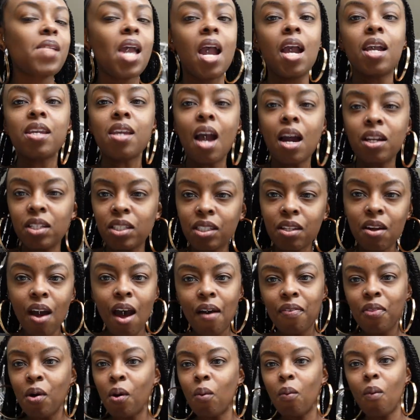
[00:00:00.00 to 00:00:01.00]
And y'all just gonna
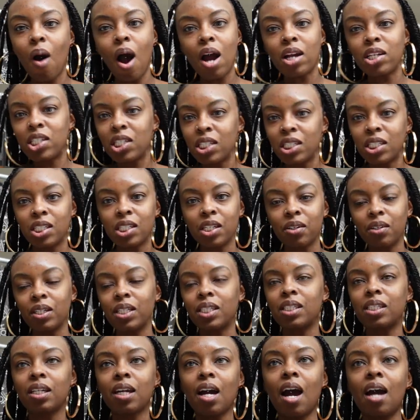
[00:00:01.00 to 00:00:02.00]
have to watch the
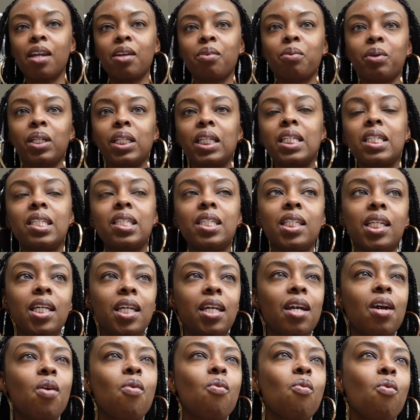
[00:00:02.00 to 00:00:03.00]
series to kind of really
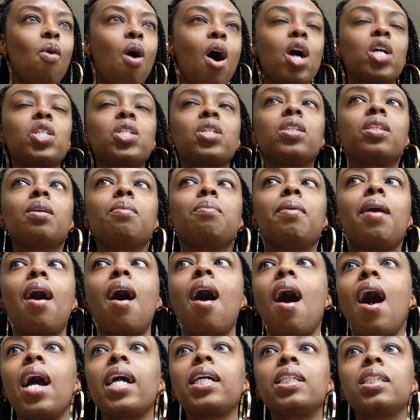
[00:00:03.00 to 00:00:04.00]
see and watch the
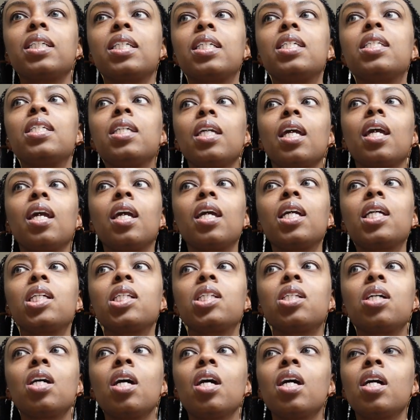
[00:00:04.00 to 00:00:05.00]
behind the
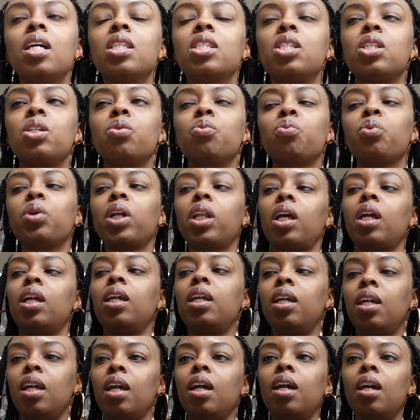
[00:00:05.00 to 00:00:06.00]
scenes to really
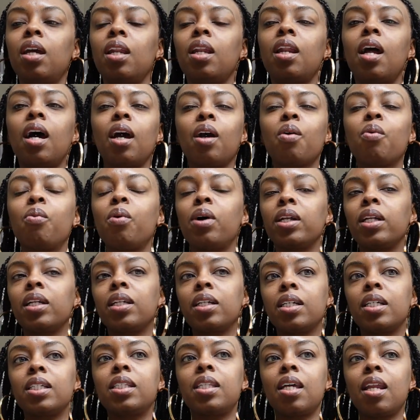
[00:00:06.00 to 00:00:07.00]
get like what it
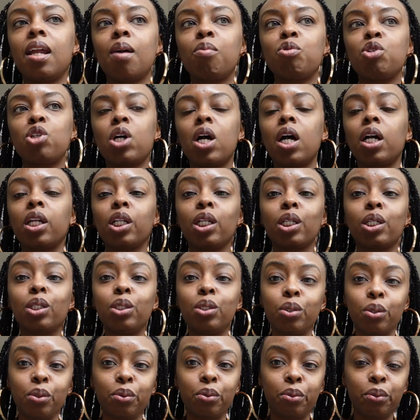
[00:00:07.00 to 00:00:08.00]
is that I'm trying to
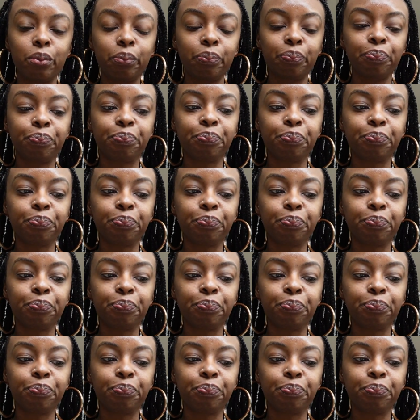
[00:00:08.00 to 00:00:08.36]
do.